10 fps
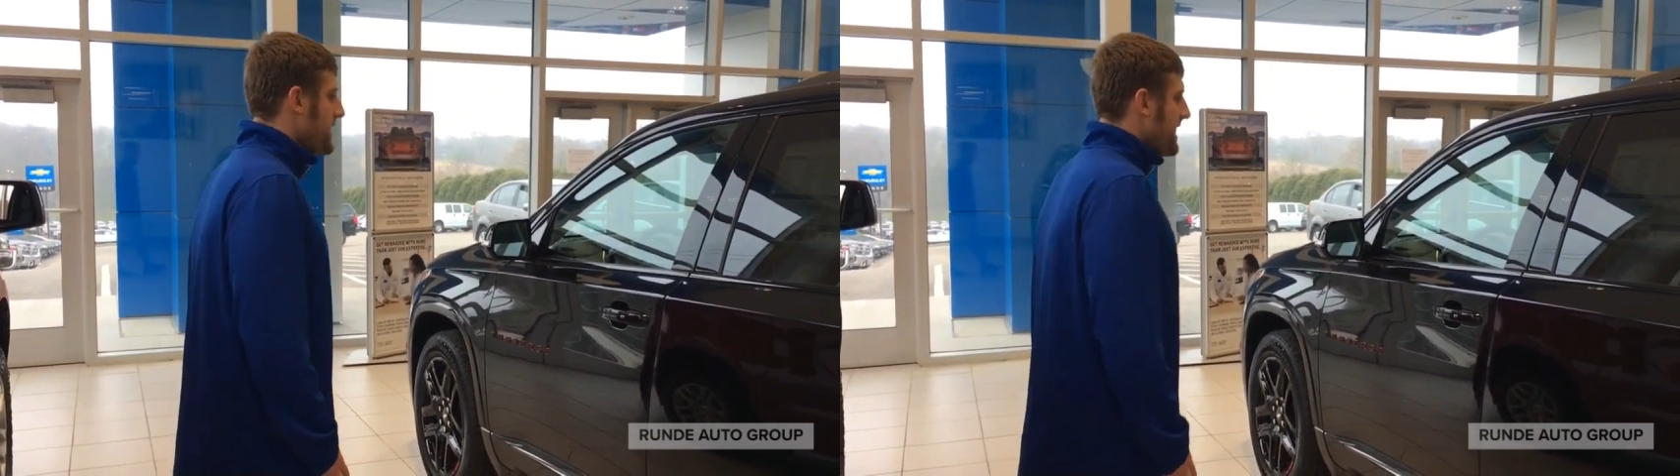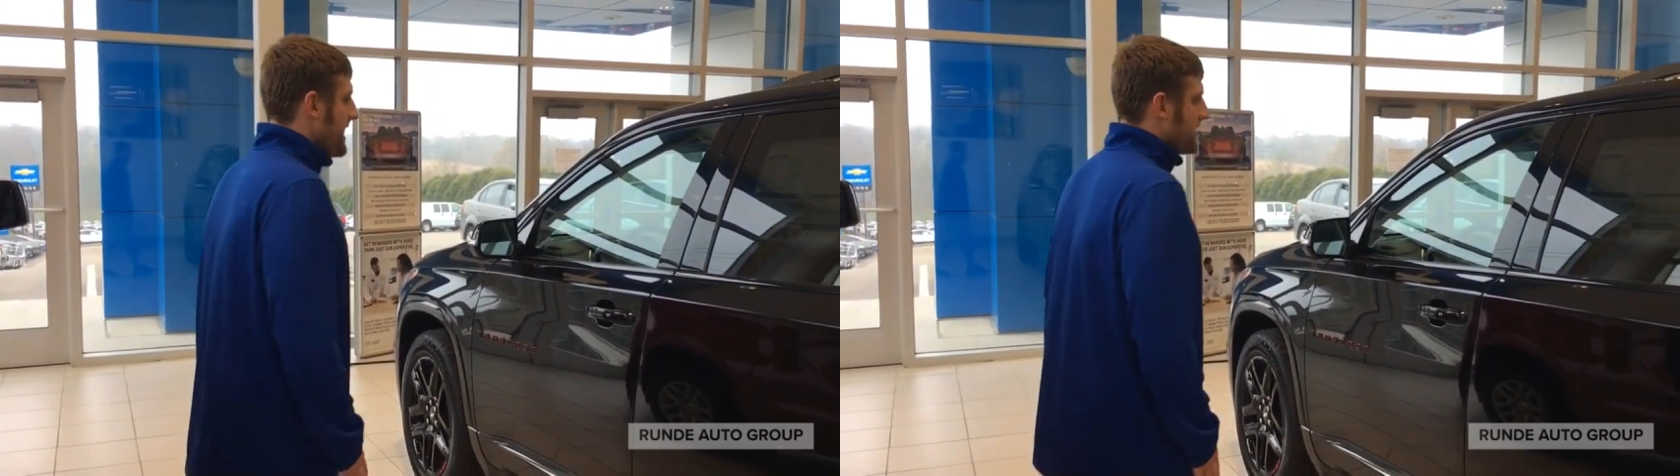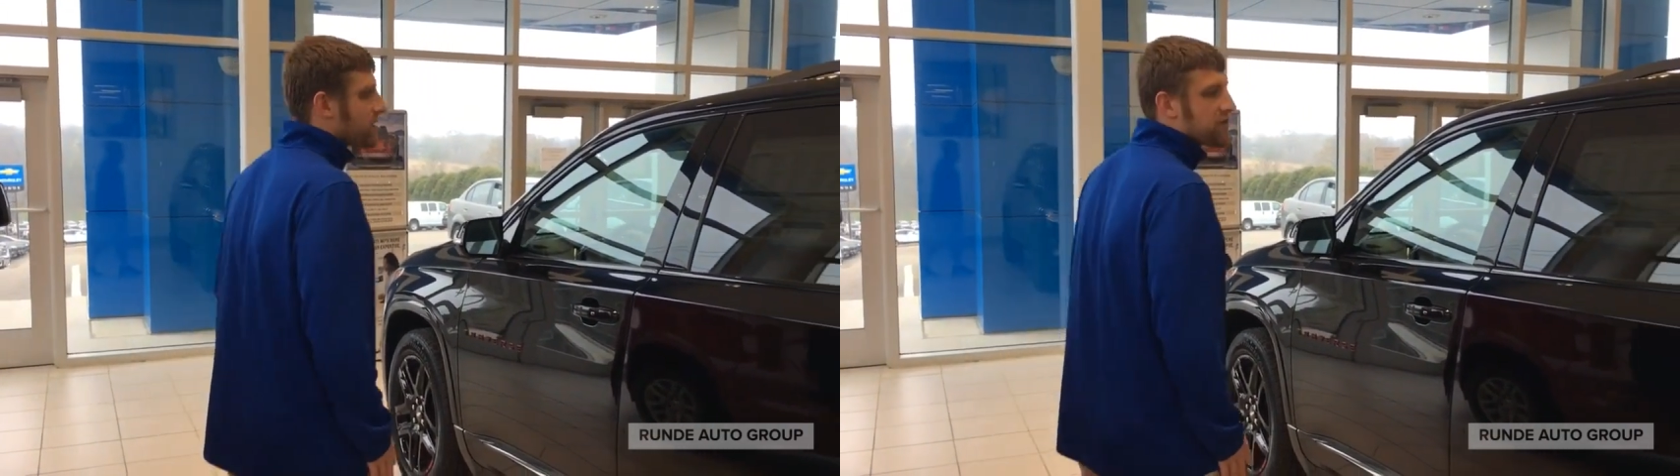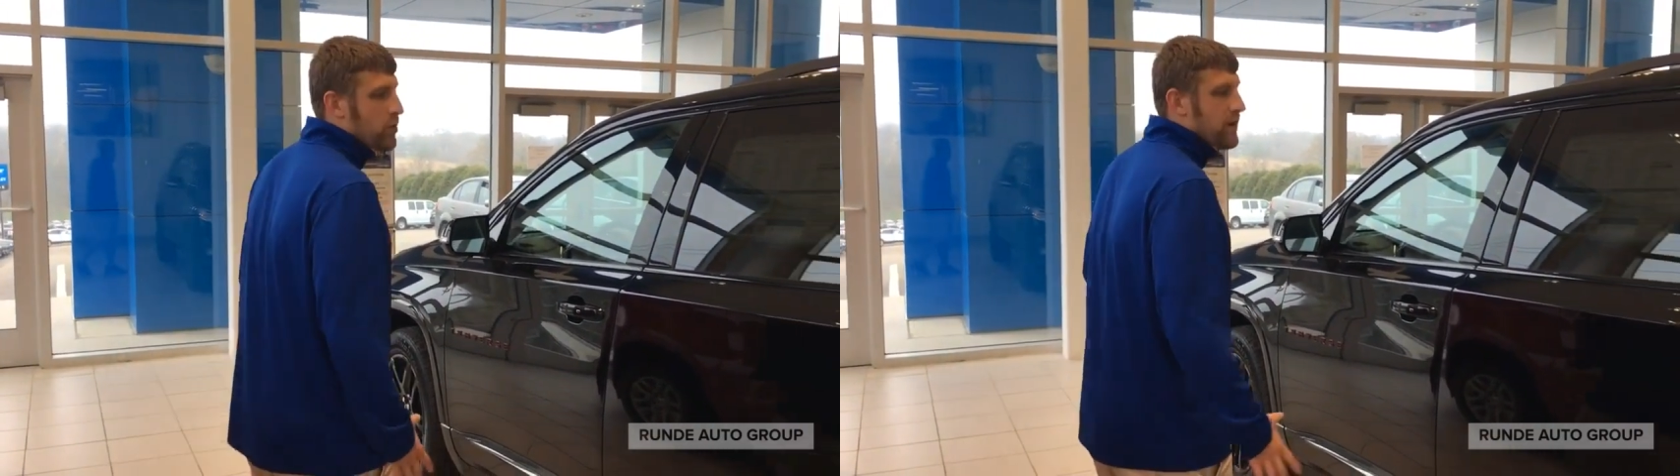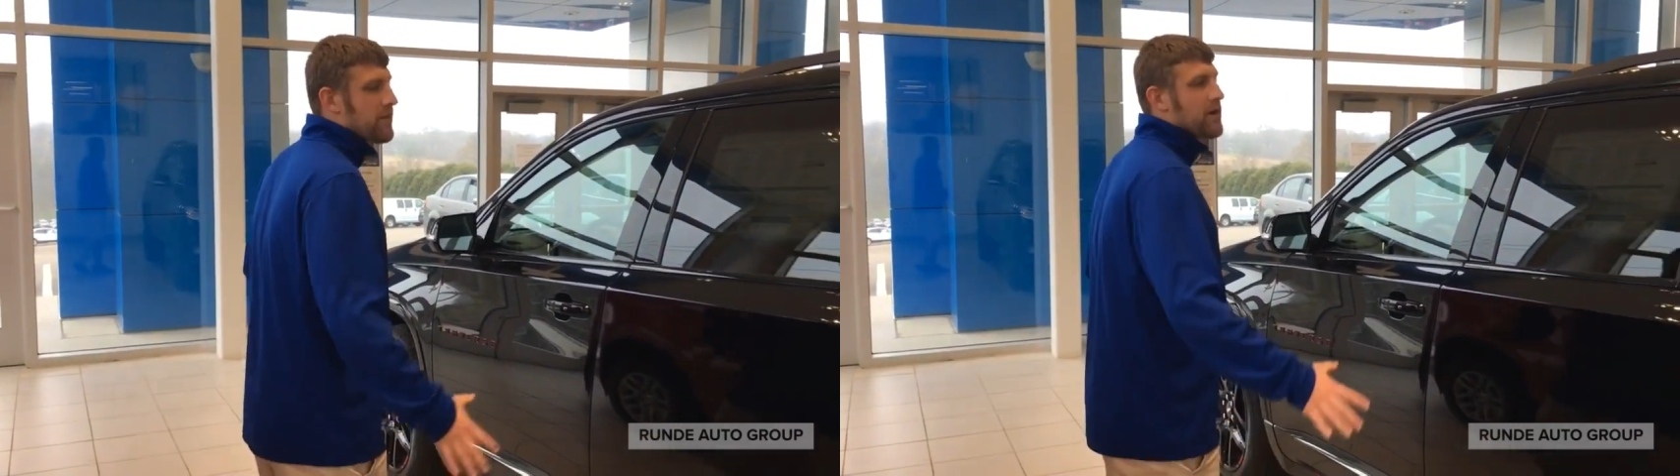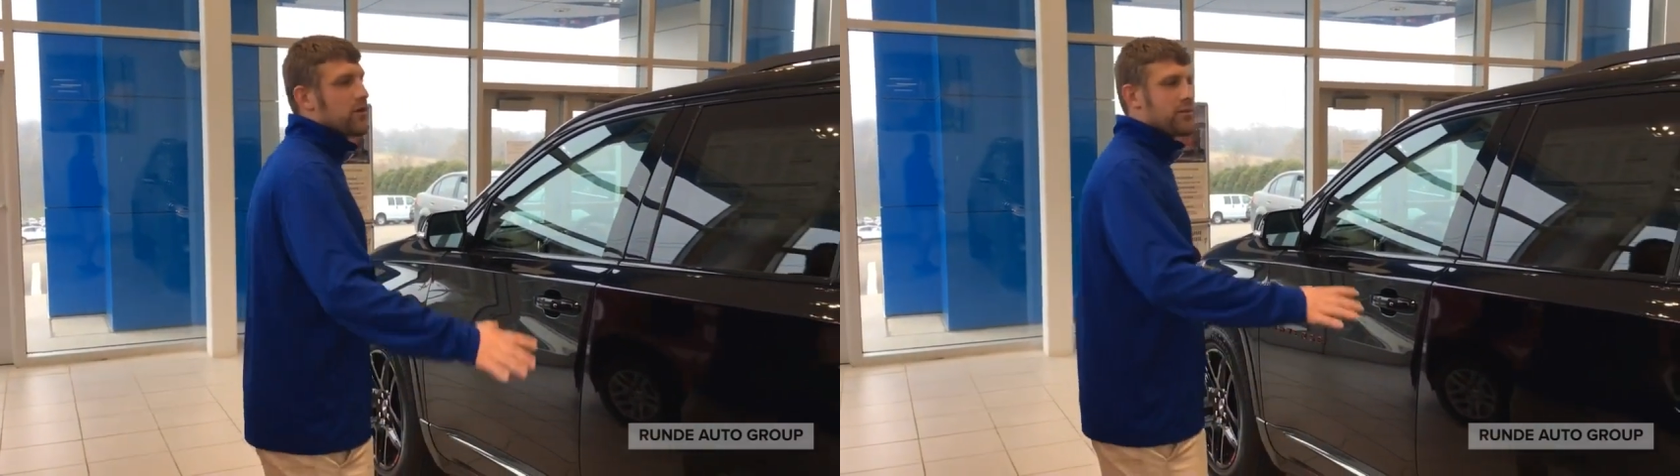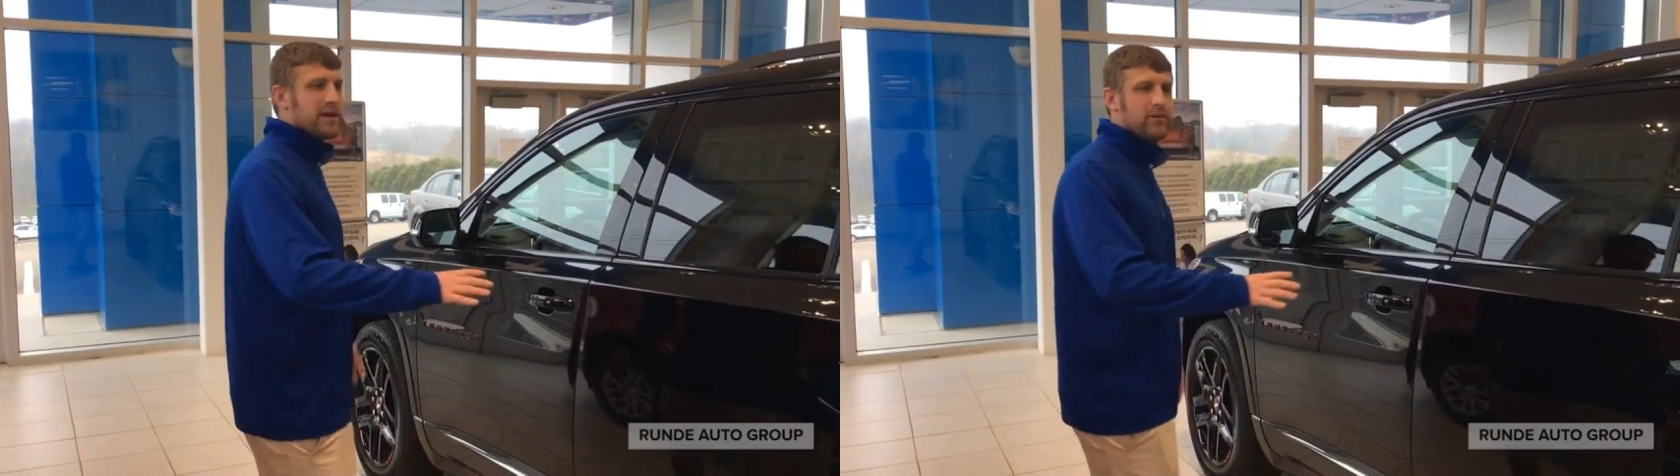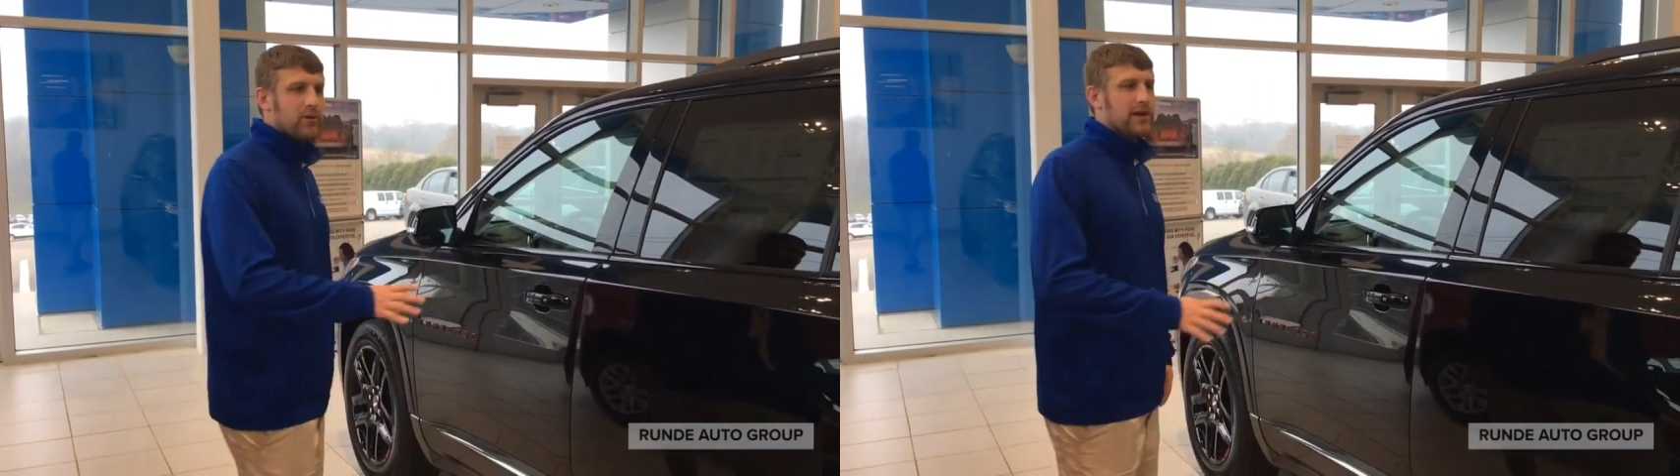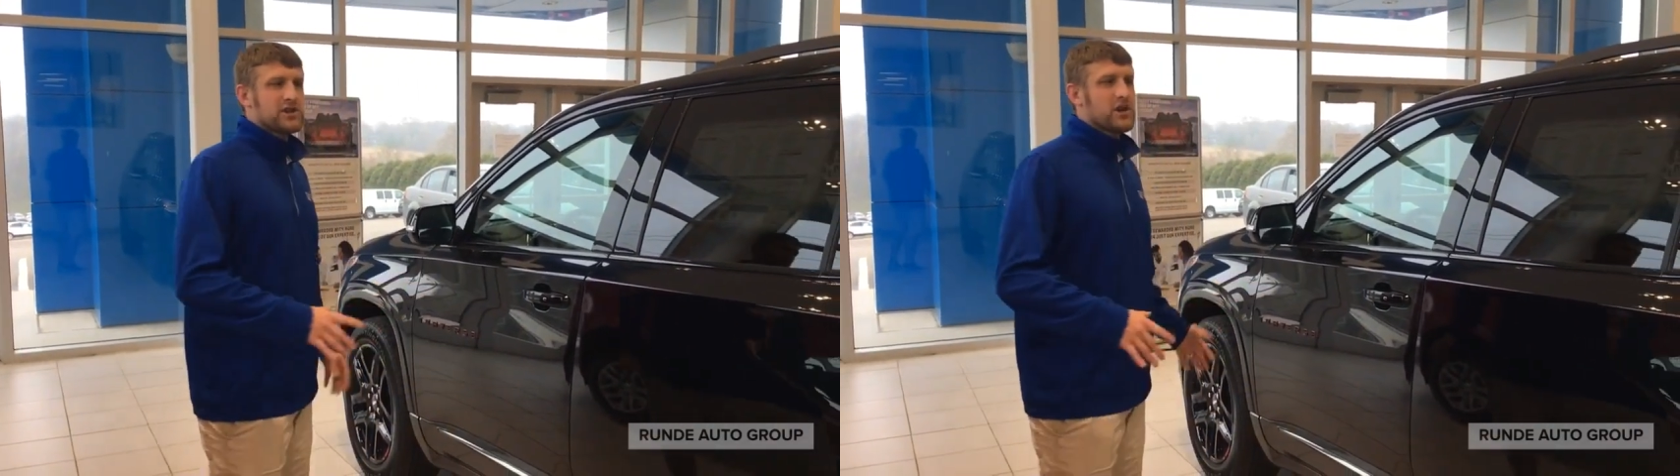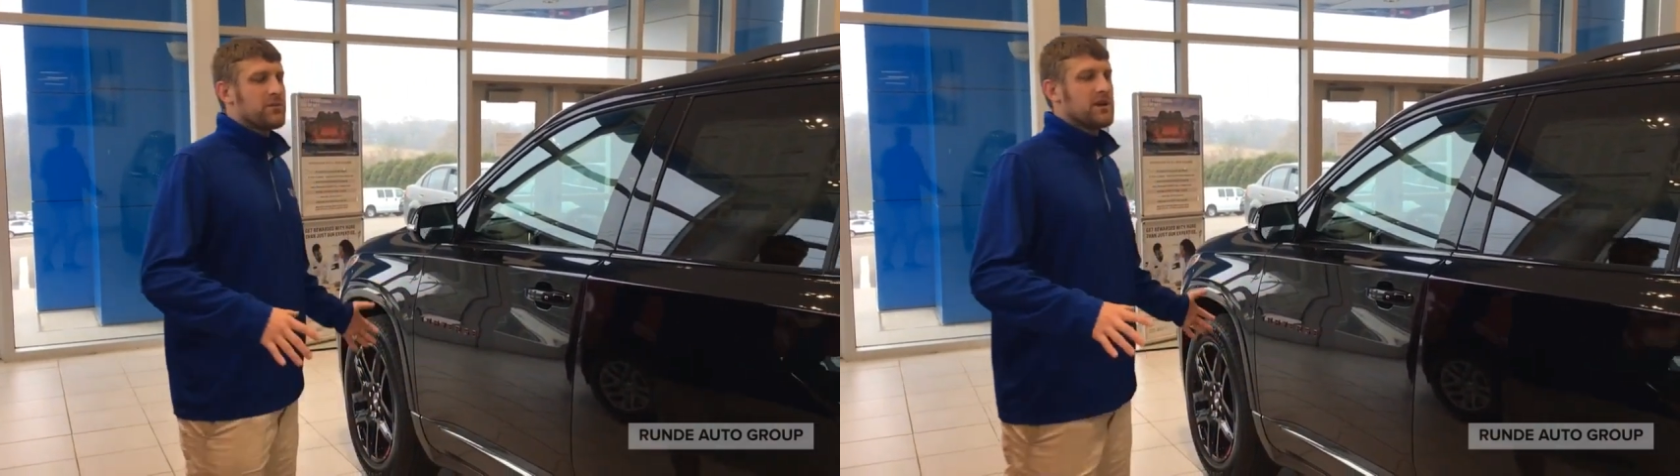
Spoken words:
And you don't have to worry about other people like jumping